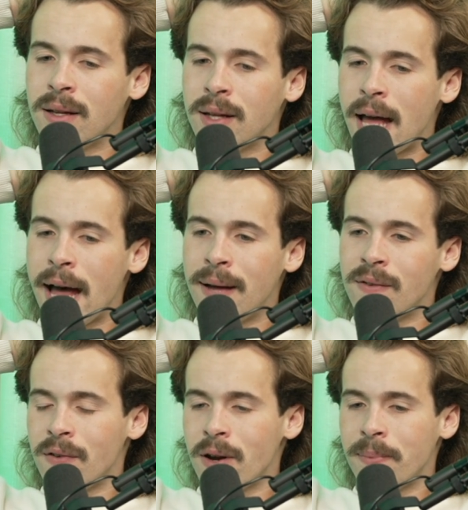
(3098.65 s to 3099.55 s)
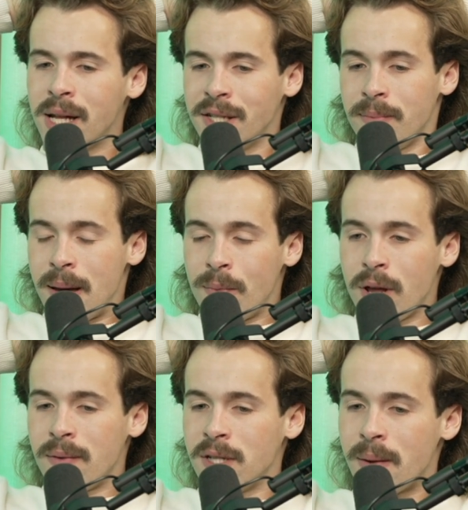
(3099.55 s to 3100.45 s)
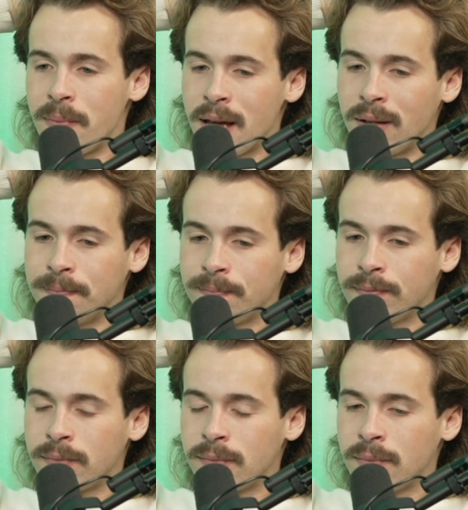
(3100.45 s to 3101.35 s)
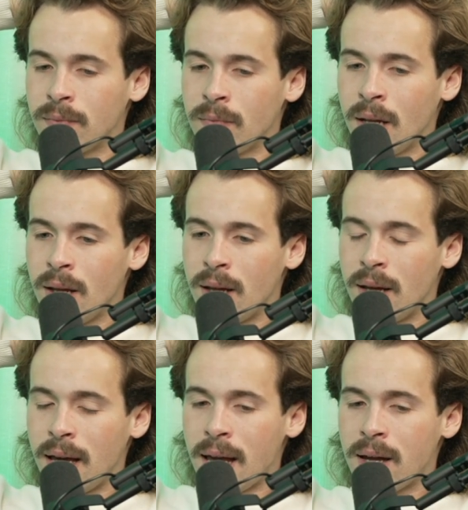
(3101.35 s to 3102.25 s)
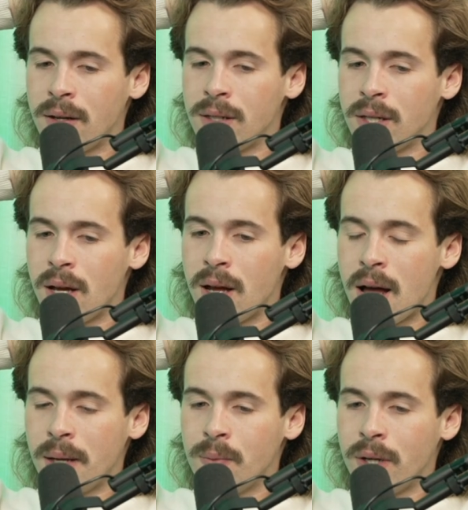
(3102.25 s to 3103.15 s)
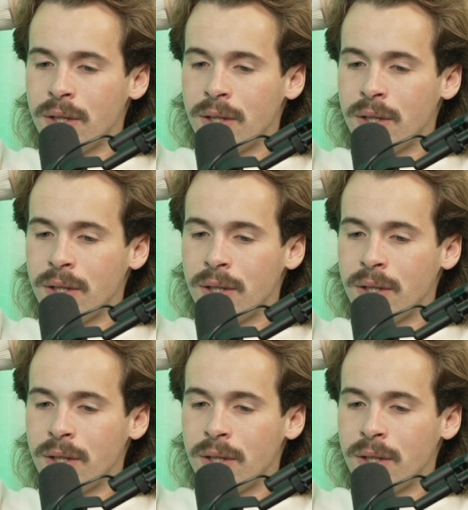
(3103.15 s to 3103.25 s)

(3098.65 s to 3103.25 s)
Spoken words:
have a very pleasant memory of something and I want to